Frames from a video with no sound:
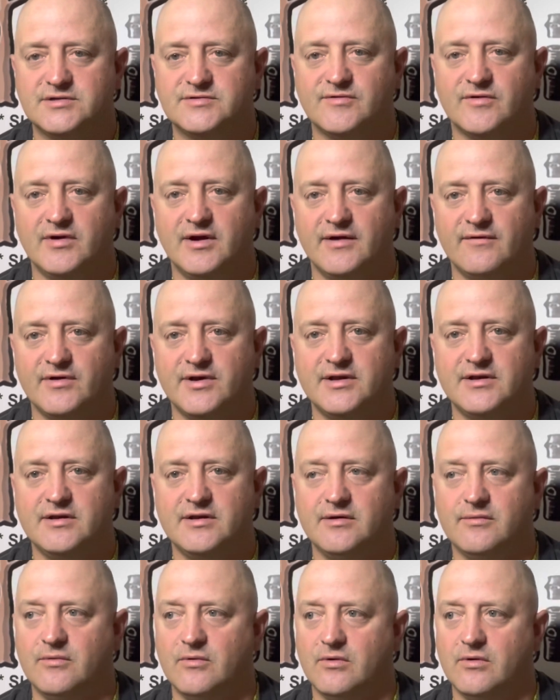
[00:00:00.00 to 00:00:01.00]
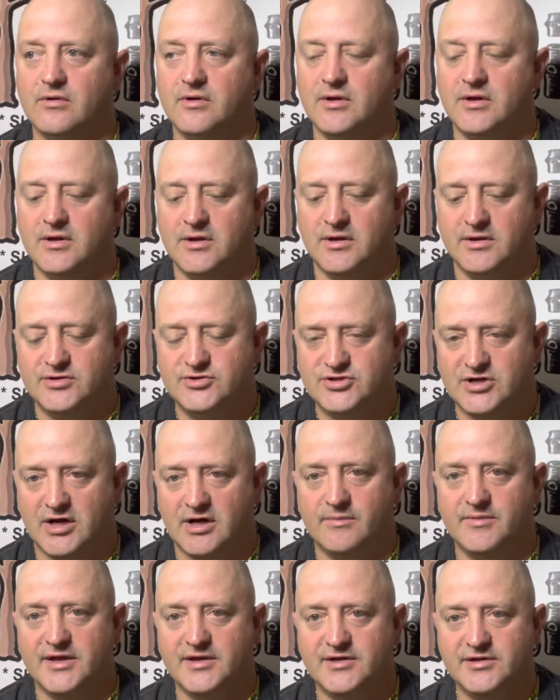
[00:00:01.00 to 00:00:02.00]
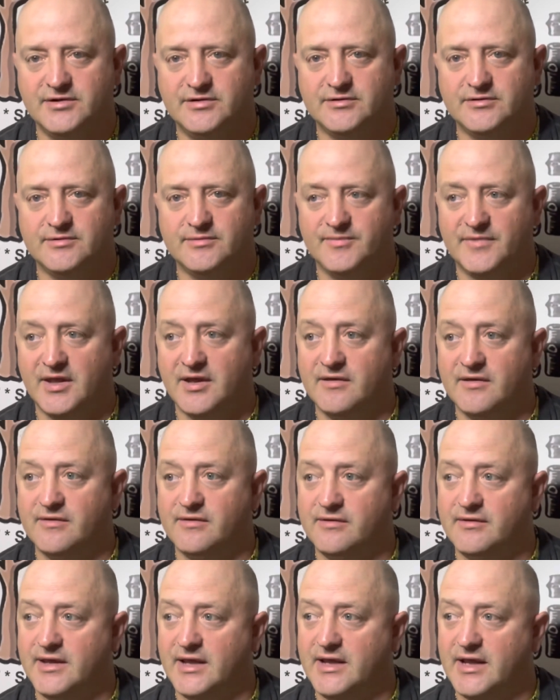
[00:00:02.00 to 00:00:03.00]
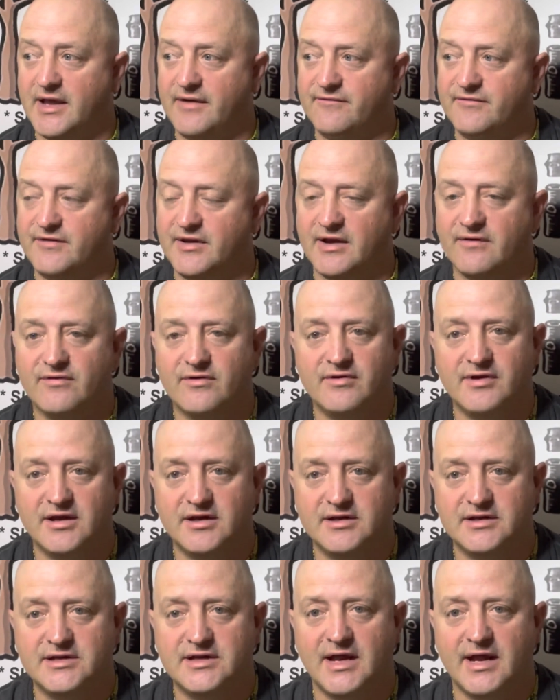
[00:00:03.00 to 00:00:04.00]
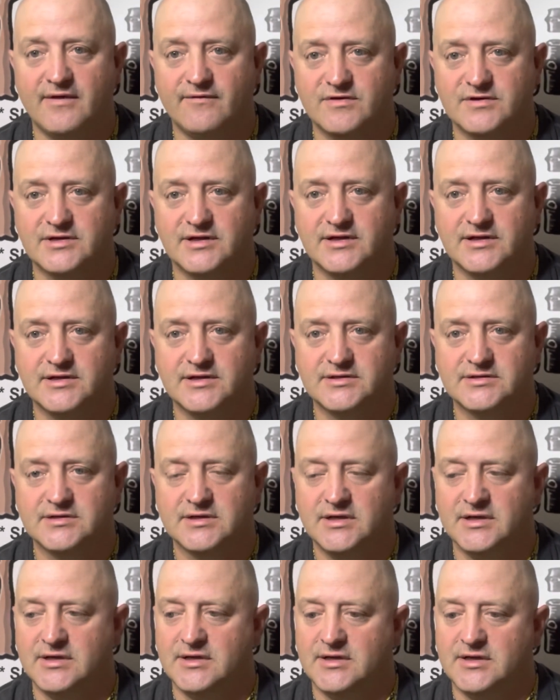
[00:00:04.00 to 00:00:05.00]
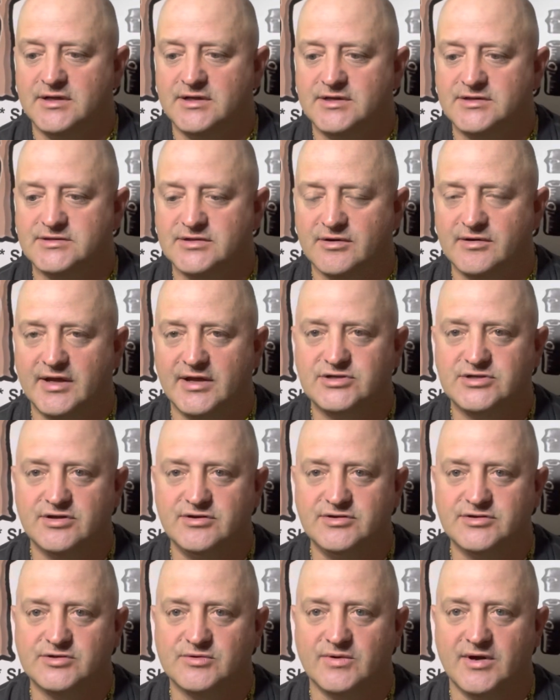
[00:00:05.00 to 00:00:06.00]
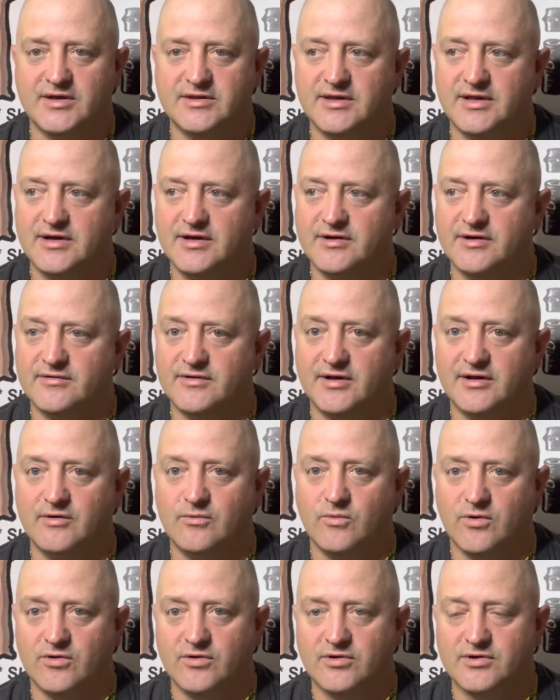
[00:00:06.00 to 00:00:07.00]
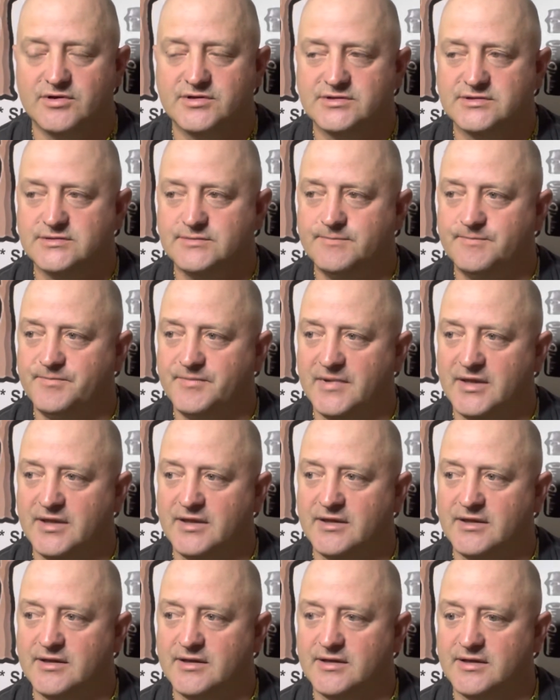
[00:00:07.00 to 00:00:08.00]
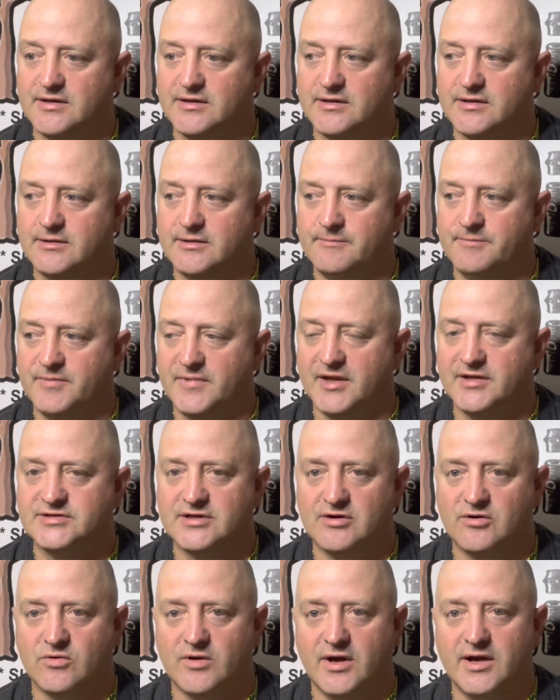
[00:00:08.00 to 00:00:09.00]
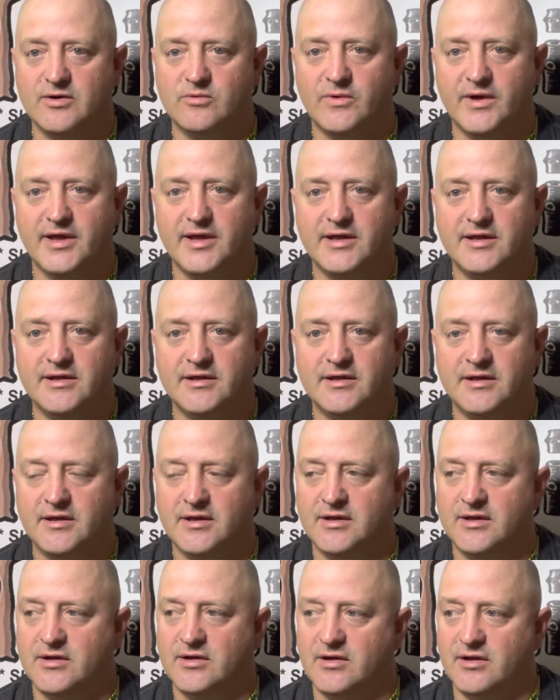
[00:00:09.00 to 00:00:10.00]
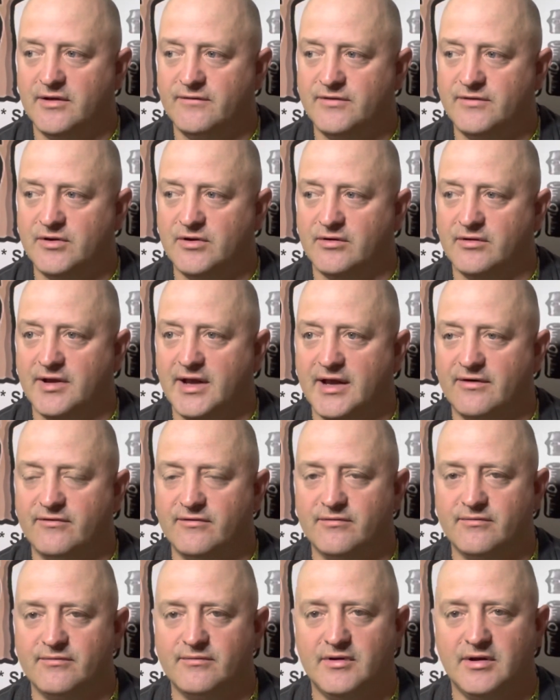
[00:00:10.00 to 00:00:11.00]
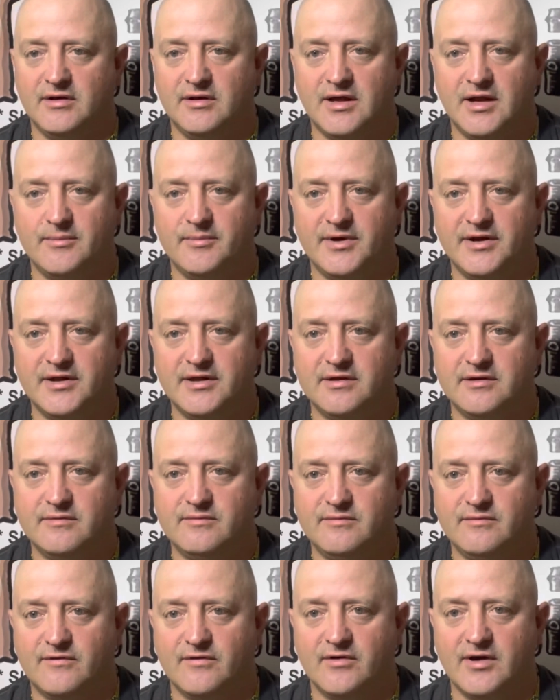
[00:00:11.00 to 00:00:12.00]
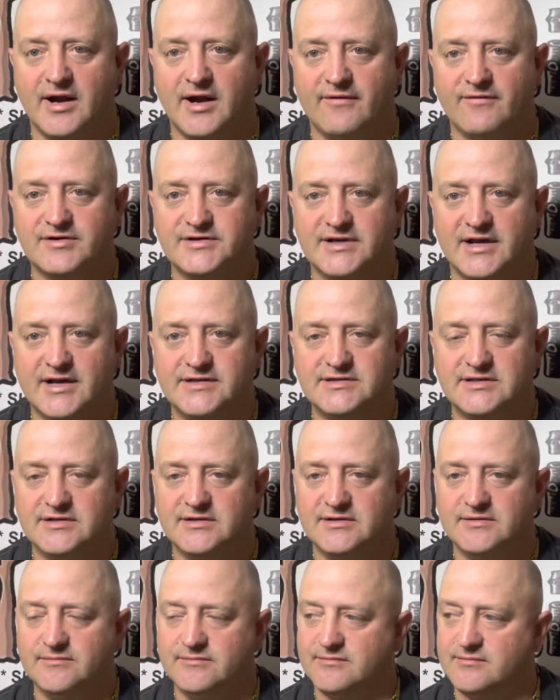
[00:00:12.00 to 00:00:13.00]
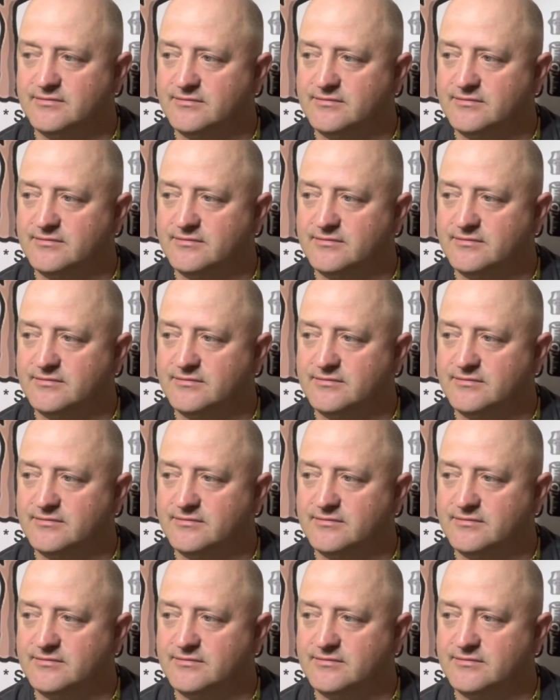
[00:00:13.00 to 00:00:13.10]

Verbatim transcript: for every job they do. And they have never needed to advertise. So that shows you right there that it works and it's a great way if you don't have a lot of money for advertising,